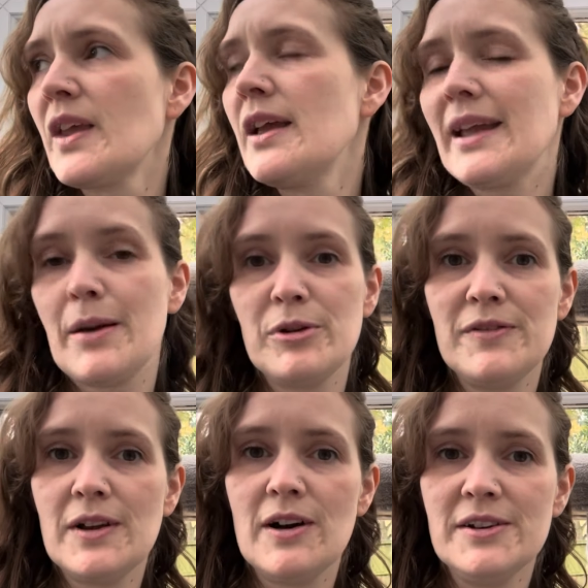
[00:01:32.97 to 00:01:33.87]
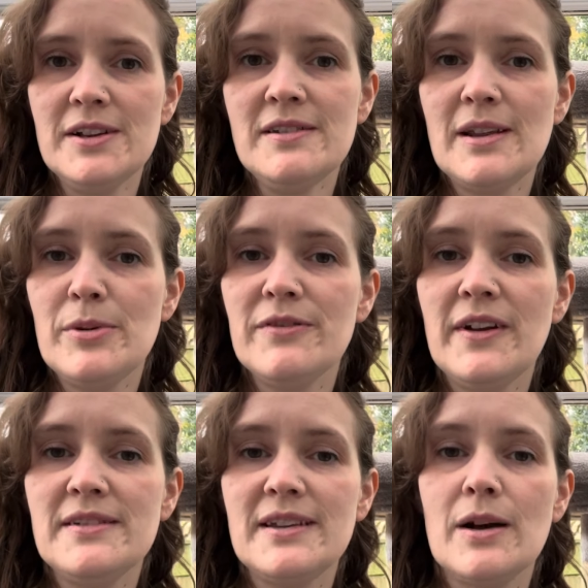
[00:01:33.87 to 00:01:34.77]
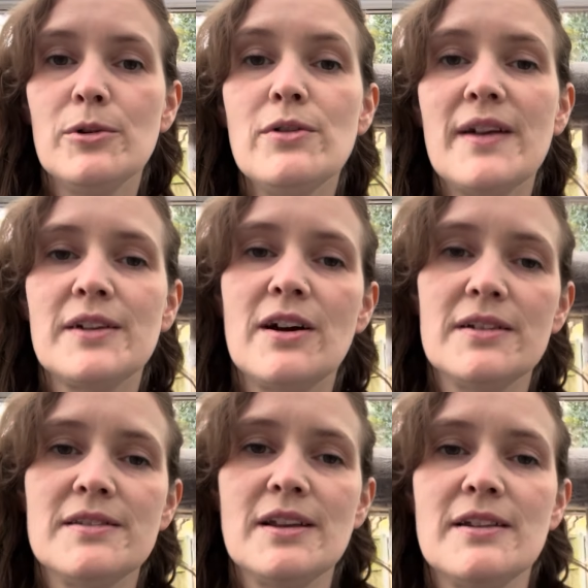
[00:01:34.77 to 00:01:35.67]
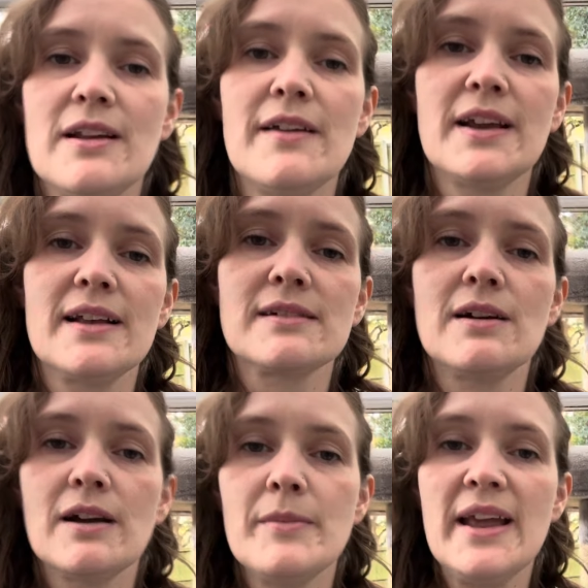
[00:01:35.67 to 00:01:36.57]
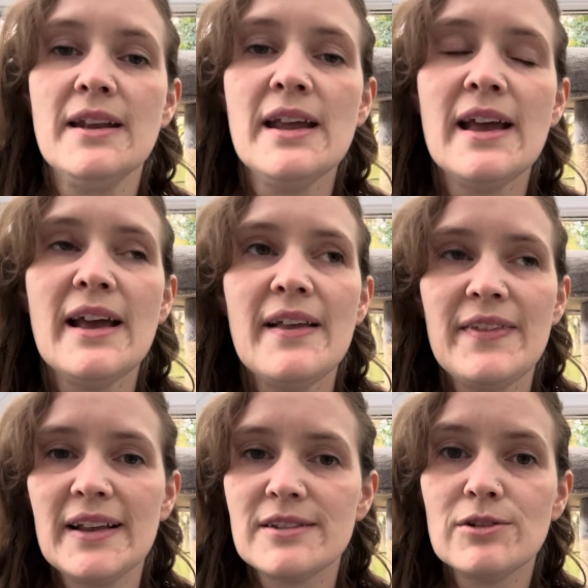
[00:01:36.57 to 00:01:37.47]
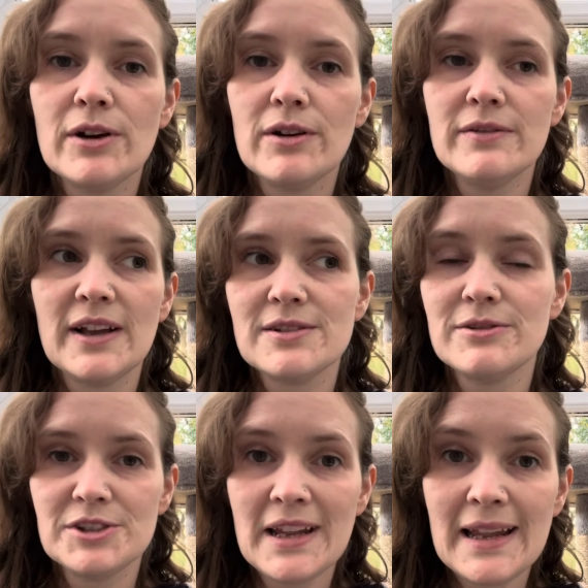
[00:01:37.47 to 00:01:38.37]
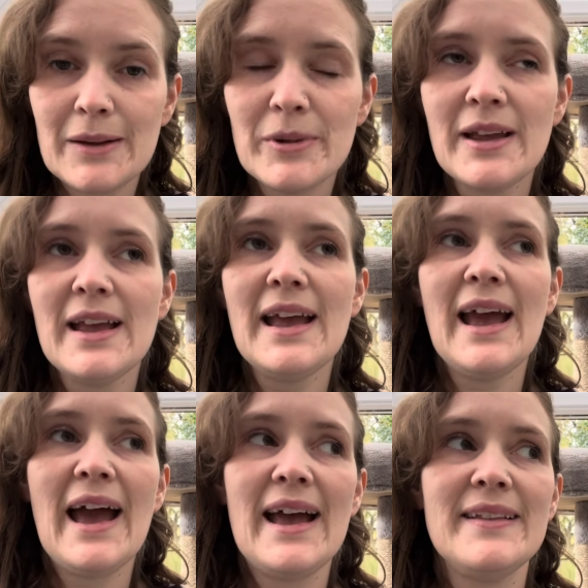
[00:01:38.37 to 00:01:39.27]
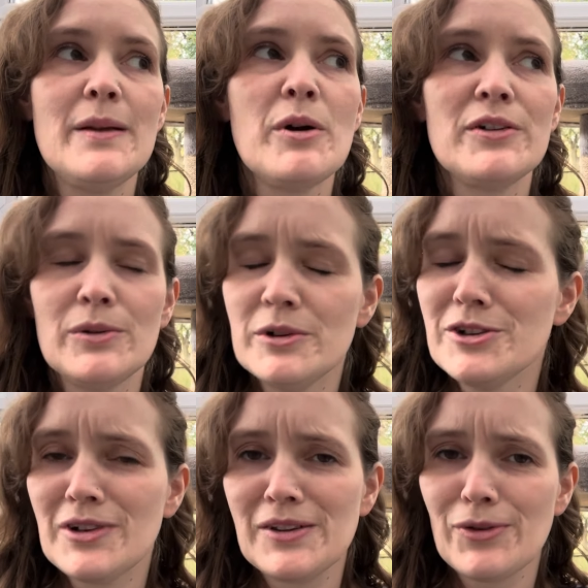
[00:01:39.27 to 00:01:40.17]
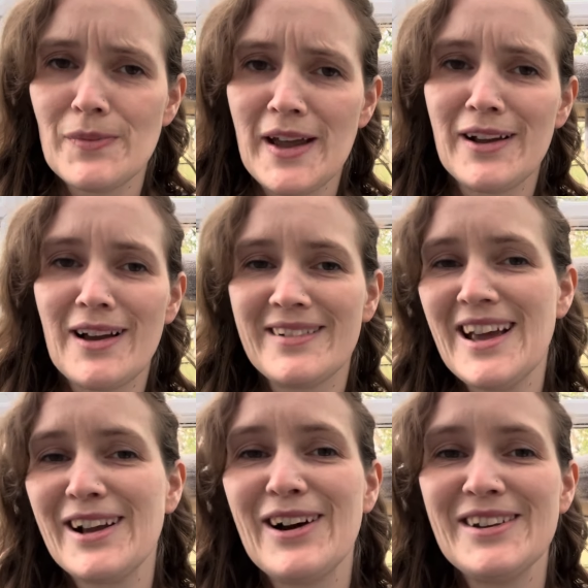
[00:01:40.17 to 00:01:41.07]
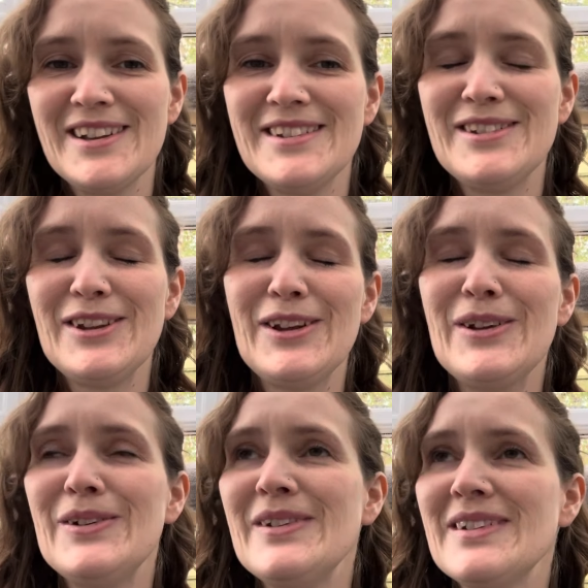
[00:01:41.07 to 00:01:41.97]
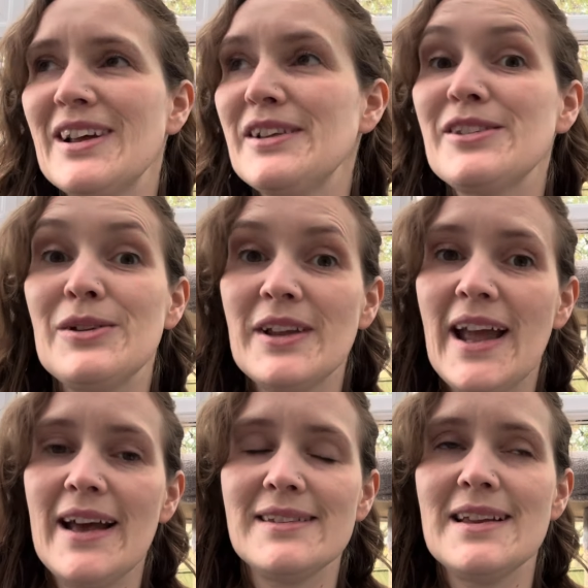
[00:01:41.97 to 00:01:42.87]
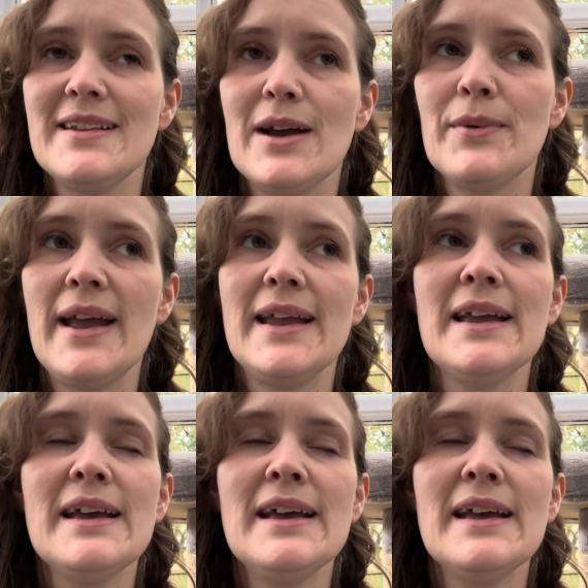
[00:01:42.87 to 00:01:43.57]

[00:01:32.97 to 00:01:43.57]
cat-proof the garden, so put fencing up all around the garden so that other cats can't come in, that's not cheap. And they might not want to transform their garden to like suit the cats in that way.